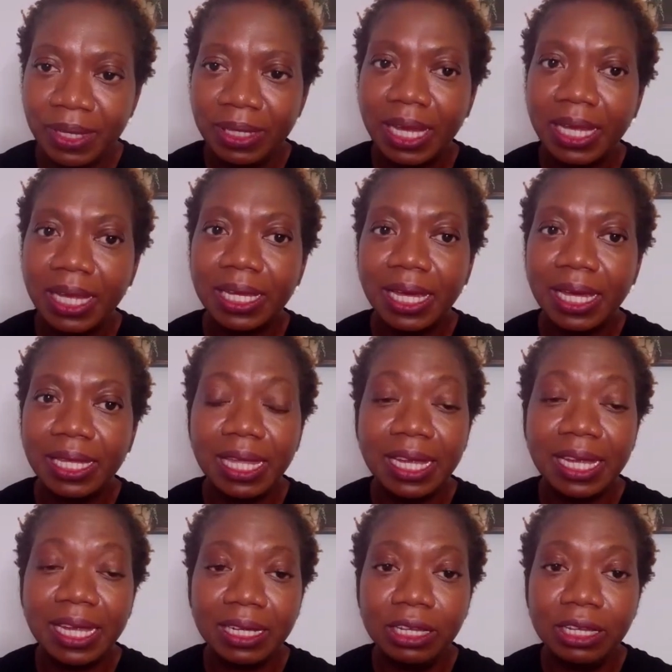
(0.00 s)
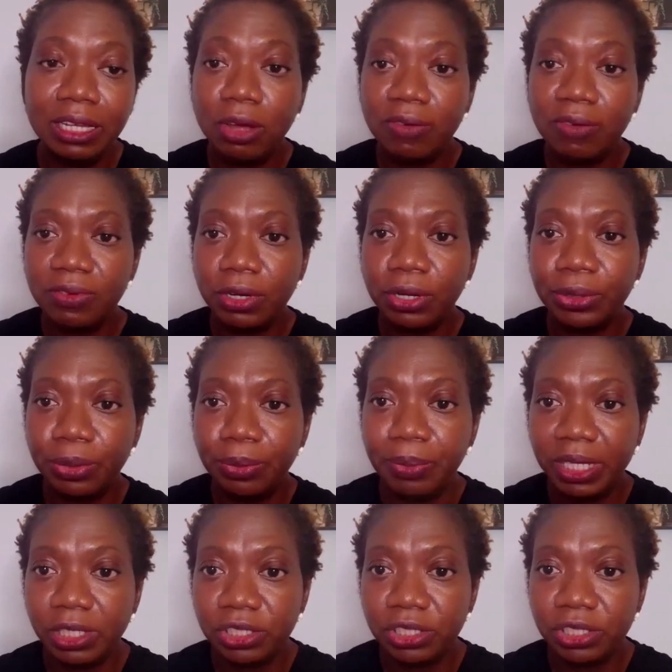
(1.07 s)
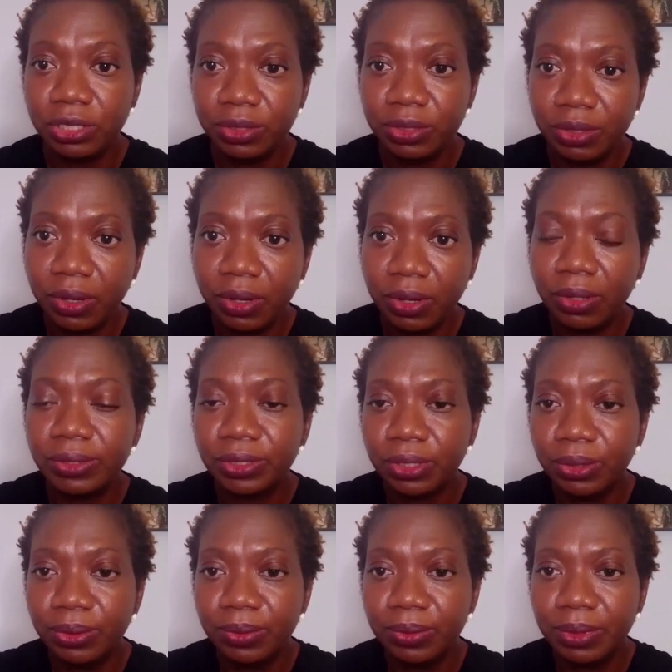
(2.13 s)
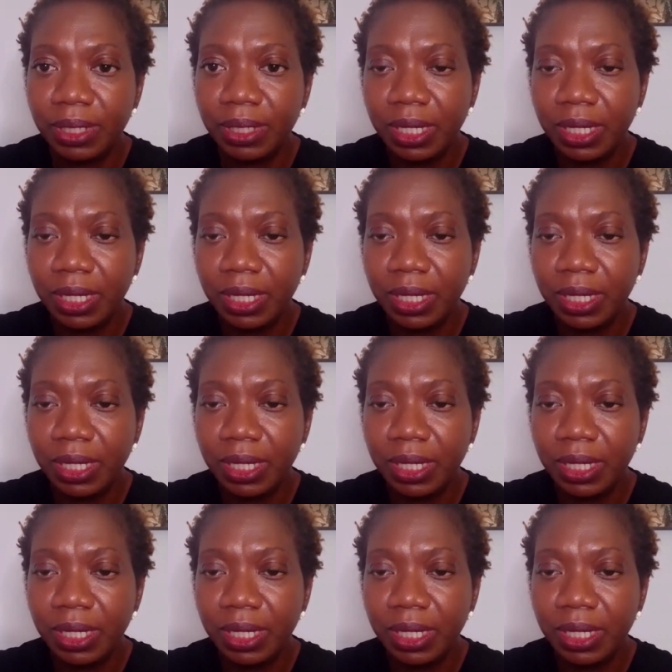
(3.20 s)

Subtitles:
Like I love automation also.